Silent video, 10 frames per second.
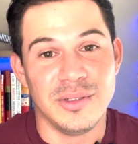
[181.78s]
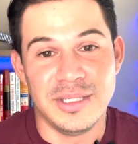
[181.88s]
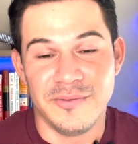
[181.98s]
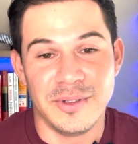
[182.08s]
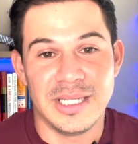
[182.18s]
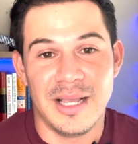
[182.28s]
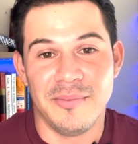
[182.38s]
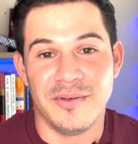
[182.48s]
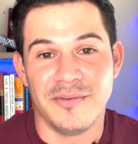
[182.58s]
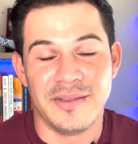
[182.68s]
different
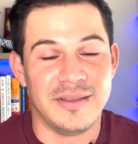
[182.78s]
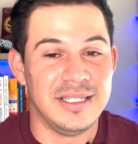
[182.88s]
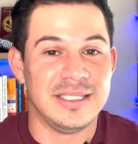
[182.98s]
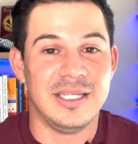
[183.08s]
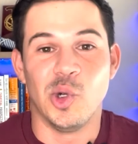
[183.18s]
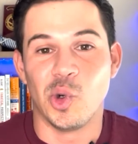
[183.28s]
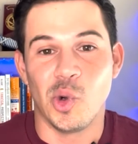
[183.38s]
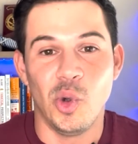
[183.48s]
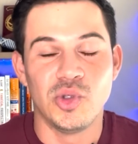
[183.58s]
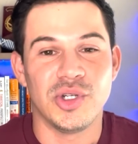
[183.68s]
type of ethnicity or
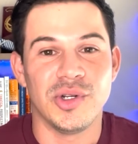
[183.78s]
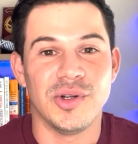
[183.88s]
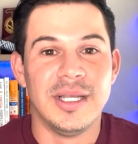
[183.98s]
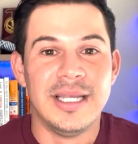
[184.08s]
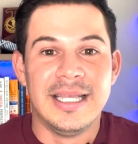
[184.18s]
culture.